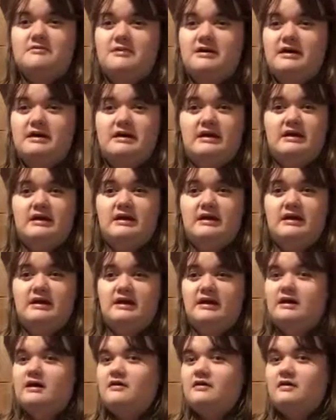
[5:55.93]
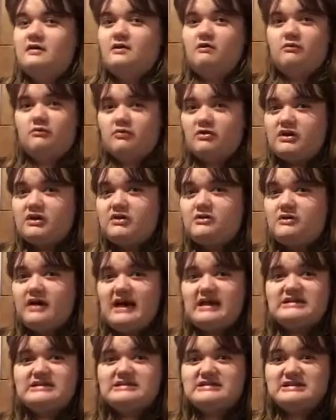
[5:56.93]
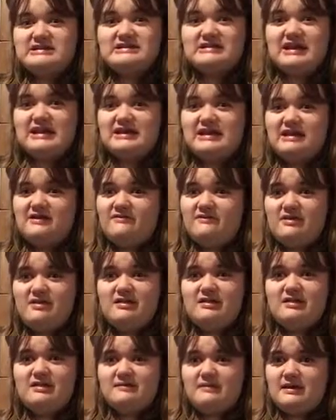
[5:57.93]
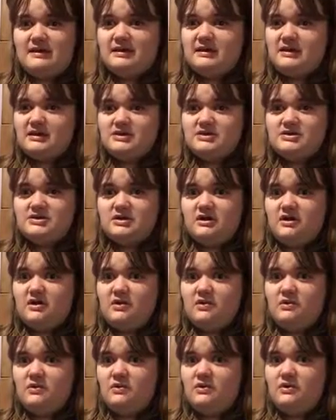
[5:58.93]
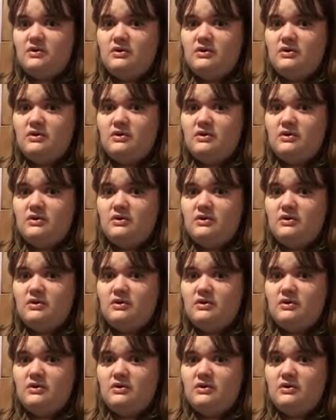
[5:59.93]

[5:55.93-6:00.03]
I'm like, so were you actually intending for this to be a kid's show?